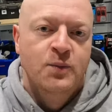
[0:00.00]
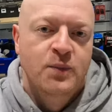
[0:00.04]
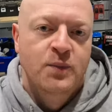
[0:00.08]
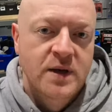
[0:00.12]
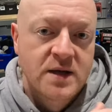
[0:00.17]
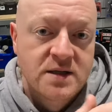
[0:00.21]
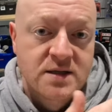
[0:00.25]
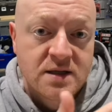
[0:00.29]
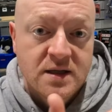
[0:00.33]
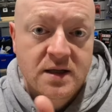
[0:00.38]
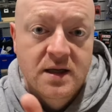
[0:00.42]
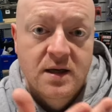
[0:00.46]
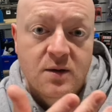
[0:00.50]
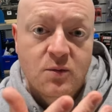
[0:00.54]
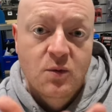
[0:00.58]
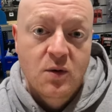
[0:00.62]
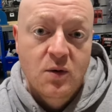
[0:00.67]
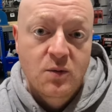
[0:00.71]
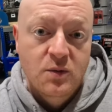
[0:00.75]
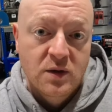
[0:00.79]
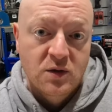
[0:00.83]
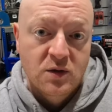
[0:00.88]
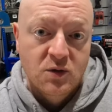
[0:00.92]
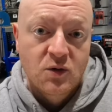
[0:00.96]
Basically,
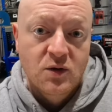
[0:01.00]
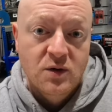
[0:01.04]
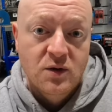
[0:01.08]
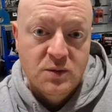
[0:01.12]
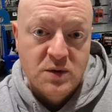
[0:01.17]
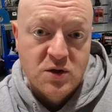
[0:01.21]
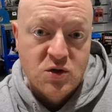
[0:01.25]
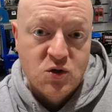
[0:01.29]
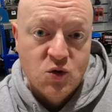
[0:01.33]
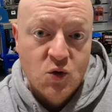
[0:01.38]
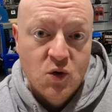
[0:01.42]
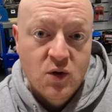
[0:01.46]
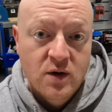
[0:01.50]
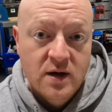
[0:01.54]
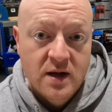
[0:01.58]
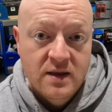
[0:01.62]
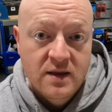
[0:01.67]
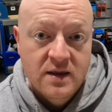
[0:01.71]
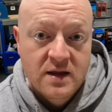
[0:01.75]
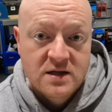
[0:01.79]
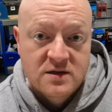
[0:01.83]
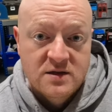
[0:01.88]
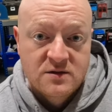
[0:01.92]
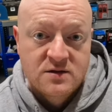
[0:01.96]
what we're going to be showing
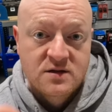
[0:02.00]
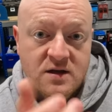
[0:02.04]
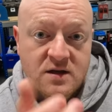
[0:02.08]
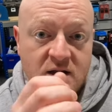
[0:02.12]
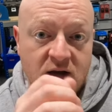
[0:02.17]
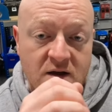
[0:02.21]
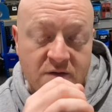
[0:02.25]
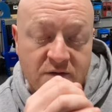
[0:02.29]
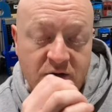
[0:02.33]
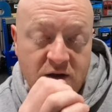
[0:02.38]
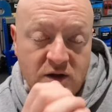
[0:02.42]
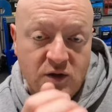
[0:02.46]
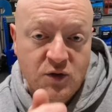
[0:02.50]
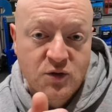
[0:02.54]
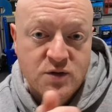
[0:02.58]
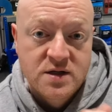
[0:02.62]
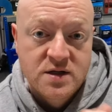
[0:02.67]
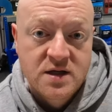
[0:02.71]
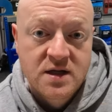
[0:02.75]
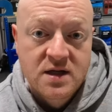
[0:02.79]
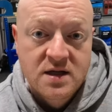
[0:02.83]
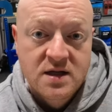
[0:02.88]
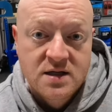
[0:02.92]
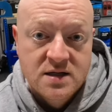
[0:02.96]
in this kind of video
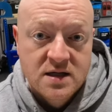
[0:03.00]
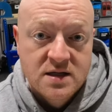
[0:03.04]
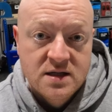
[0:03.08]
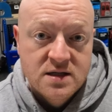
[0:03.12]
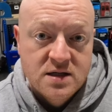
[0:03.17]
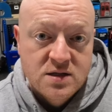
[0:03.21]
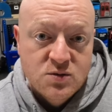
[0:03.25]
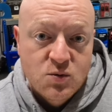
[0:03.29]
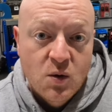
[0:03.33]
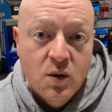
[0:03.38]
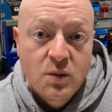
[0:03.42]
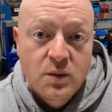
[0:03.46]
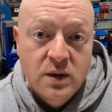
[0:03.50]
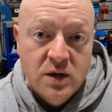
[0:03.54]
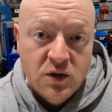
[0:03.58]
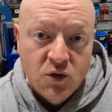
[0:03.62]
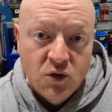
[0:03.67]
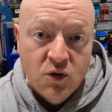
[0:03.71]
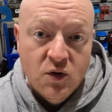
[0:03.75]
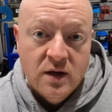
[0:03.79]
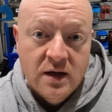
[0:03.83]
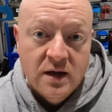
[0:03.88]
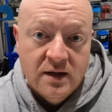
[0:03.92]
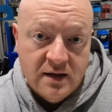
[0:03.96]
series is what we
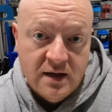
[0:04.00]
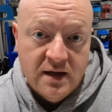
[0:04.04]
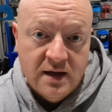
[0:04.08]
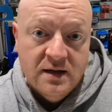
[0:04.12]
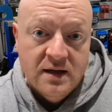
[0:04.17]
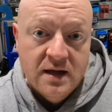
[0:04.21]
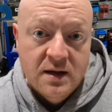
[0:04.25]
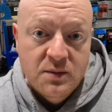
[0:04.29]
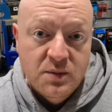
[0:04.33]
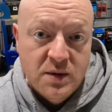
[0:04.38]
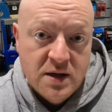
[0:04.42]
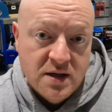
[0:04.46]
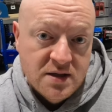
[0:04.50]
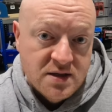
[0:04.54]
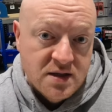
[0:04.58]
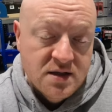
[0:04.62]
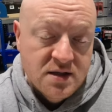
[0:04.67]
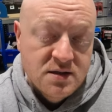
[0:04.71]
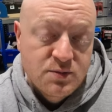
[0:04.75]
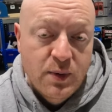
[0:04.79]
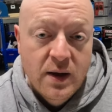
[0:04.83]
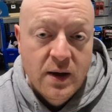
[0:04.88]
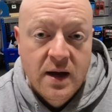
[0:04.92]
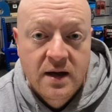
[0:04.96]
do on a day-to-day
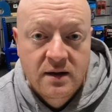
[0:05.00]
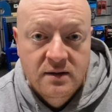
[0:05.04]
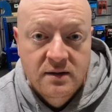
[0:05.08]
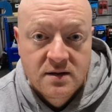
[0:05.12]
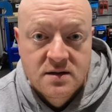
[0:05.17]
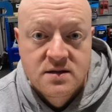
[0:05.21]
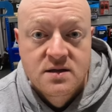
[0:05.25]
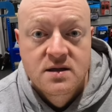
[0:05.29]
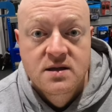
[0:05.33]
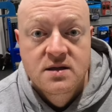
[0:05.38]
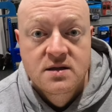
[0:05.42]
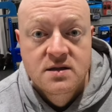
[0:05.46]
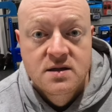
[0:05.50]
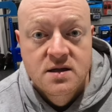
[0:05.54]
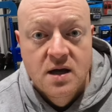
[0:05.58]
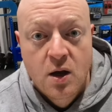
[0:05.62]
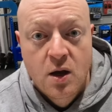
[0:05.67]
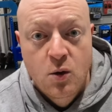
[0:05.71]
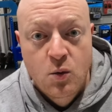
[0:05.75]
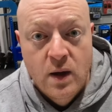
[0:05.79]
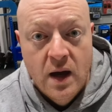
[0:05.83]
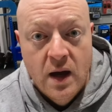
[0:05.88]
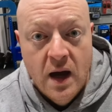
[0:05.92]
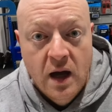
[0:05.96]
basis behind the scenes,
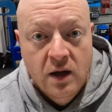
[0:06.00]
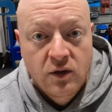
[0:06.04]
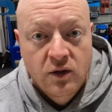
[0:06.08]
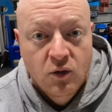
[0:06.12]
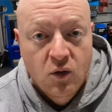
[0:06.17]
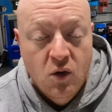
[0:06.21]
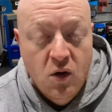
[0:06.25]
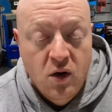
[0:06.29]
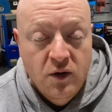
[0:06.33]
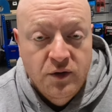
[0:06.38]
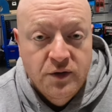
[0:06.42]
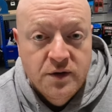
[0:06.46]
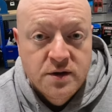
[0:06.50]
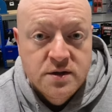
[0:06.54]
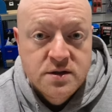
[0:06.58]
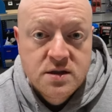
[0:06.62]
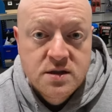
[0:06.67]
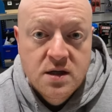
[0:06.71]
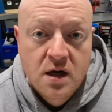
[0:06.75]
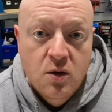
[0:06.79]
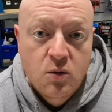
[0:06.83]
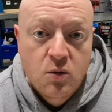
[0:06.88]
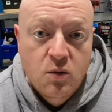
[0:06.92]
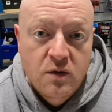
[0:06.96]
how we handle orders,
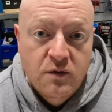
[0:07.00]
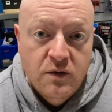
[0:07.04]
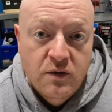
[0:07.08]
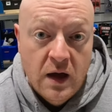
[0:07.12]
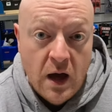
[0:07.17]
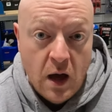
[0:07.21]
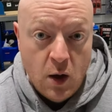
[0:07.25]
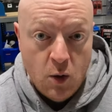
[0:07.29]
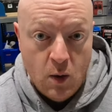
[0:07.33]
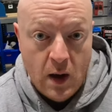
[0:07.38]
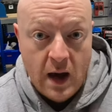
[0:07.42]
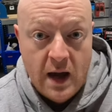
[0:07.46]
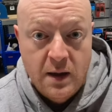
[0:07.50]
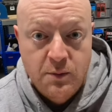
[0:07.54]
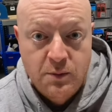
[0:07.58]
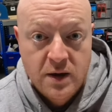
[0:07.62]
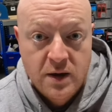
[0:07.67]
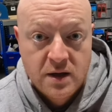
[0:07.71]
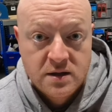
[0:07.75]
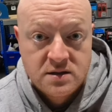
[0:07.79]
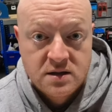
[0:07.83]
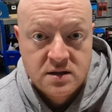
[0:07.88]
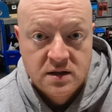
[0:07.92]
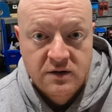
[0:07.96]
how I
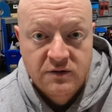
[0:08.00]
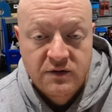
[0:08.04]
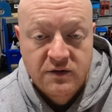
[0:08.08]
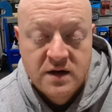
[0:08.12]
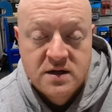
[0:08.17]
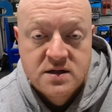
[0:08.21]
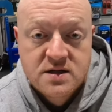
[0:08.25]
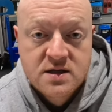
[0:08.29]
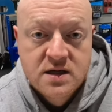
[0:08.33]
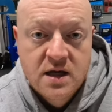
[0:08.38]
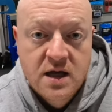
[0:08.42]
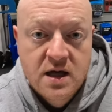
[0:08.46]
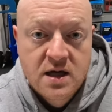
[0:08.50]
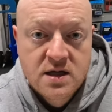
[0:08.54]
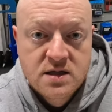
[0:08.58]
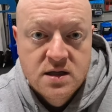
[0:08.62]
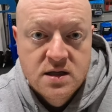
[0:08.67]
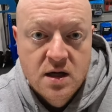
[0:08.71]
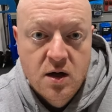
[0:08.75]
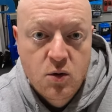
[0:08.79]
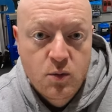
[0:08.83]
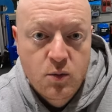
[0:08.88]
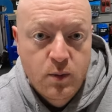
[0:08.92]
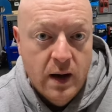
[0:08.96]
personally fix skates,
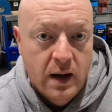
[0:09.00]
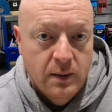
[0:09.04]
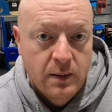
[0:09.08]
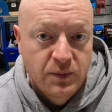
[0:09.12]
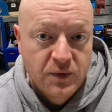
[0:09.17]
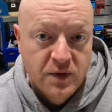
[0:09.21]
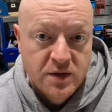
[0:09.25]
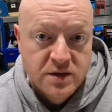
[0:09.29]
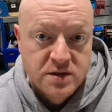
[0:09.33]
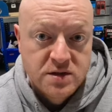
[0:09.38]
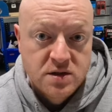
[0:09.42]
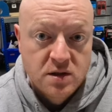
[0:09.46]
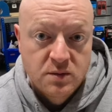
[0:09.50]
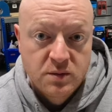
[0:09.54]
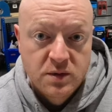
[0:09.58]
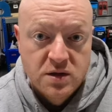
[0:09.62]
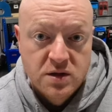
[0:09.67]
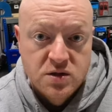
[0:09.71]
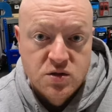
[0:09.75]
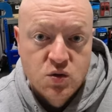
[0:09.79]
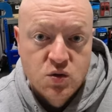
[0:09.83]
how Pam does some of her